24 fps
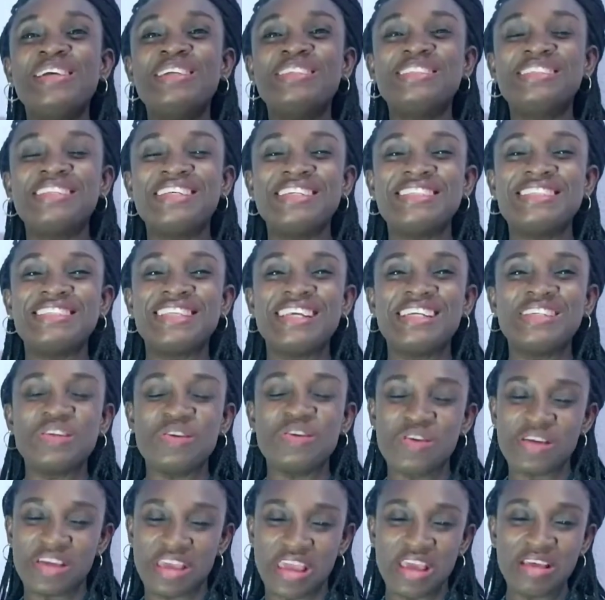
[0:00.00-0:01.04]
So he said,
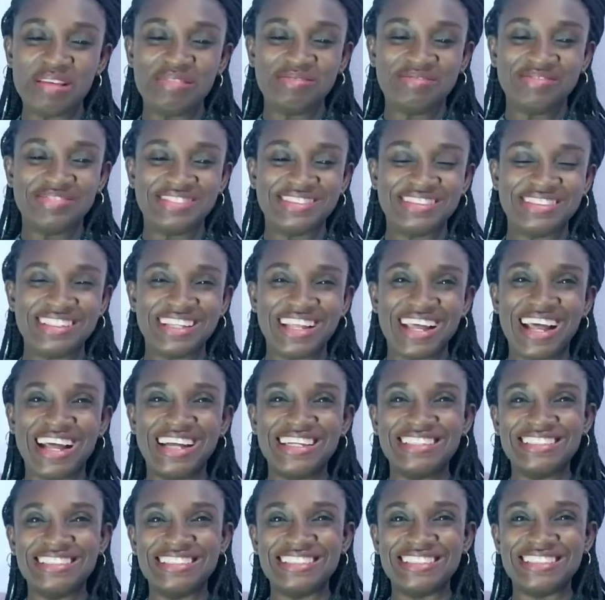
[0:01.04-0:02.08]
okay.
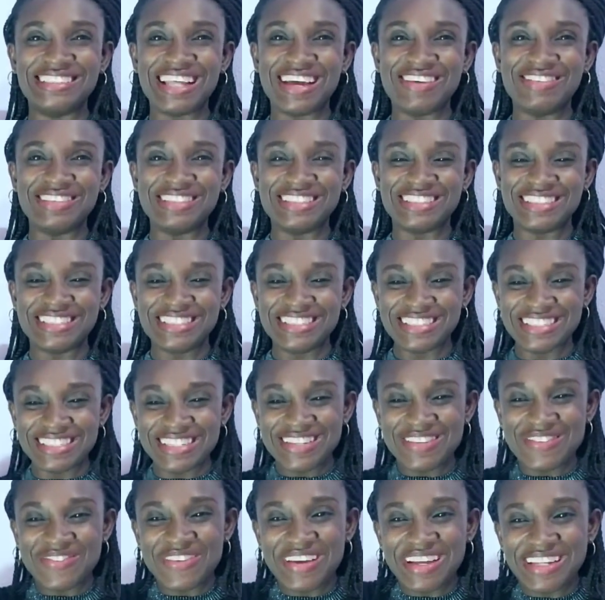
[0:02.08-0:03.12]
And that was it.
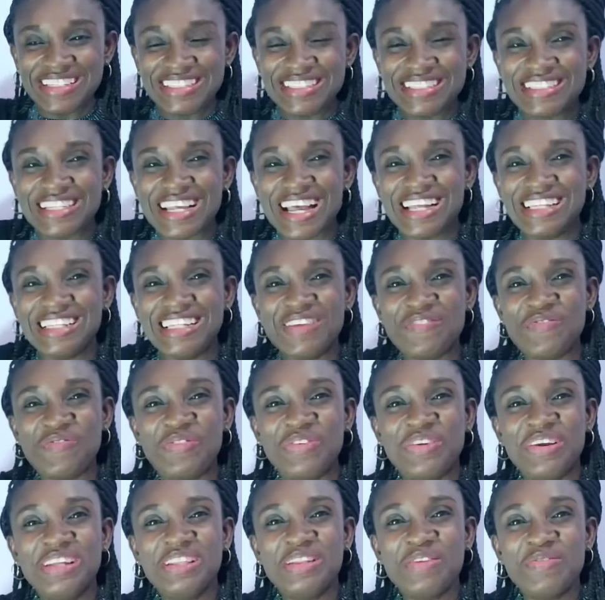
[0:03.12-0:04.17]
He went and he
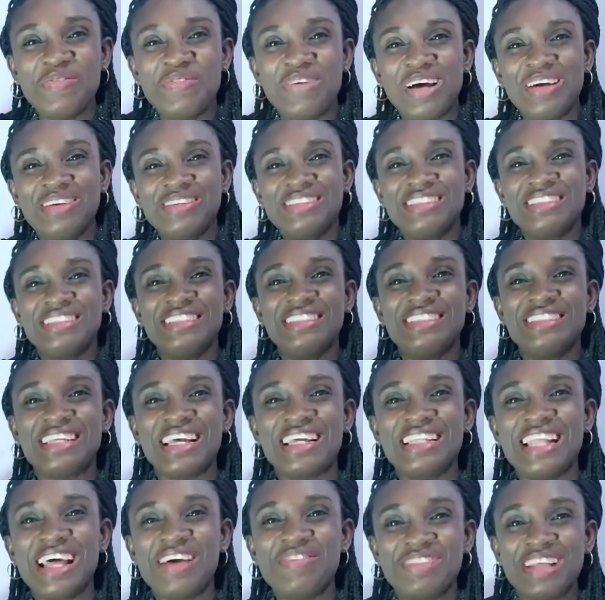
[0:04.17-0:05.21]
prayed about it.
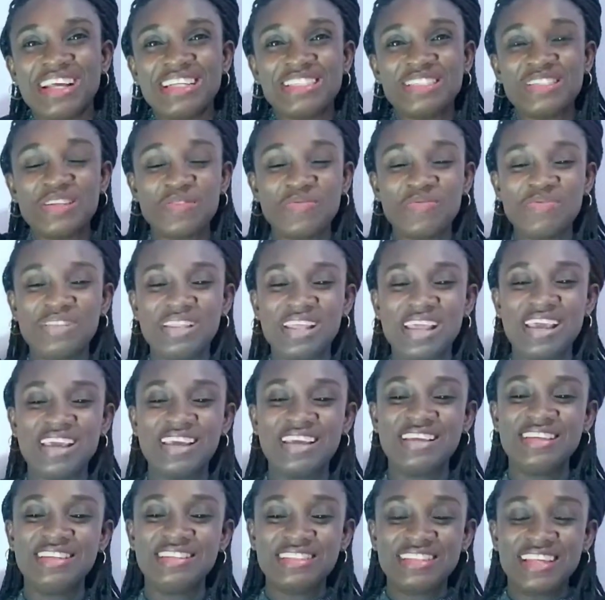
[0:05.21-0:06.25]
And after some
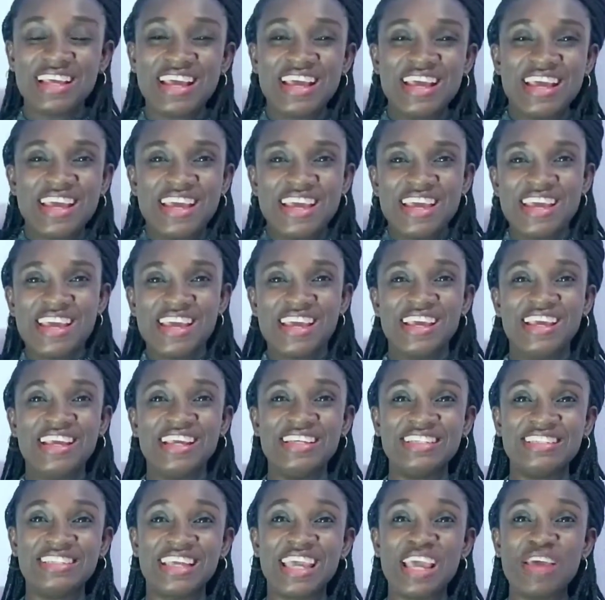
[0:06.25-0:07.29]
days,
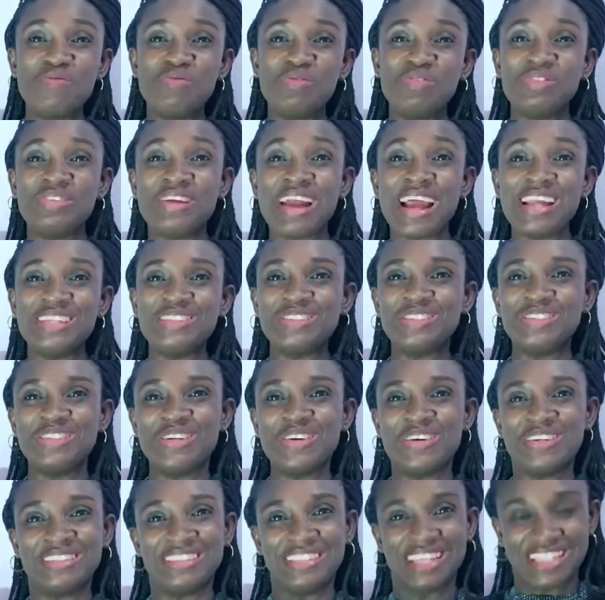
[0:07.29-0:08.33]
he came right on the
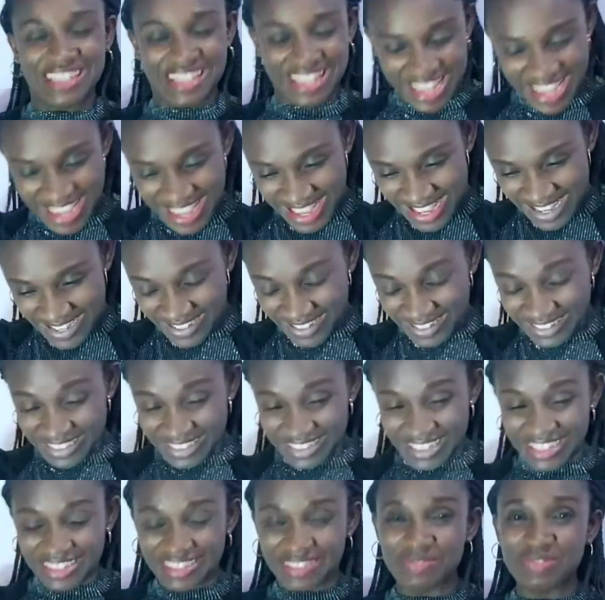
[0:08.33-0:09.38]
altar there. He just
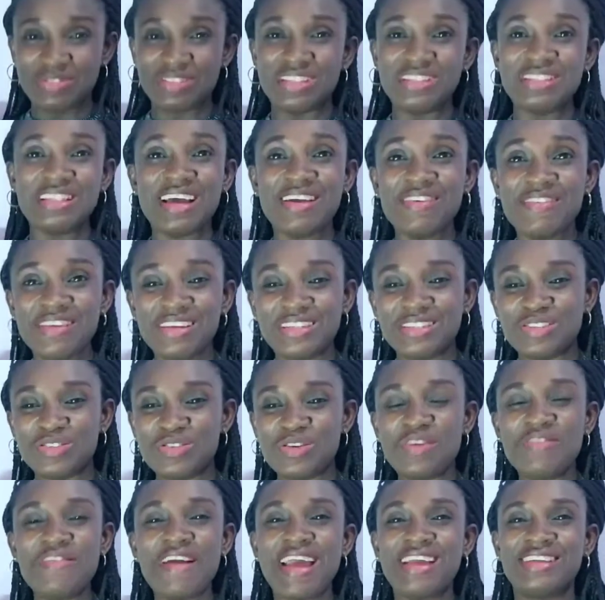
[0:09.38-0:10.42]
said, Sister Grace,
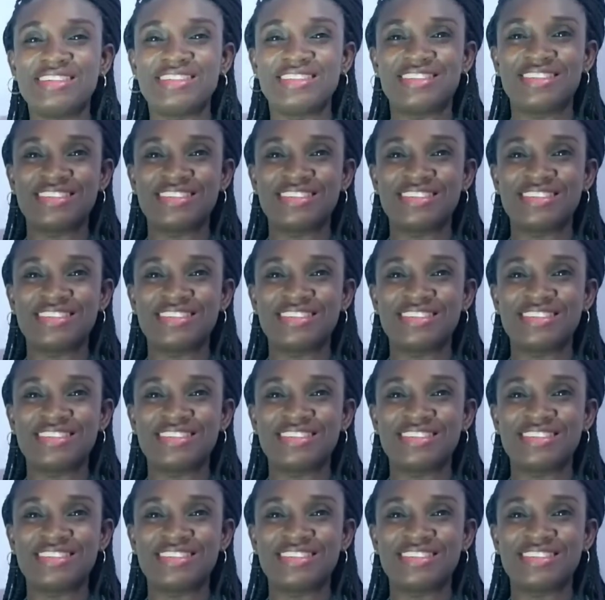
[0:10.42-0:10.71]
you're right.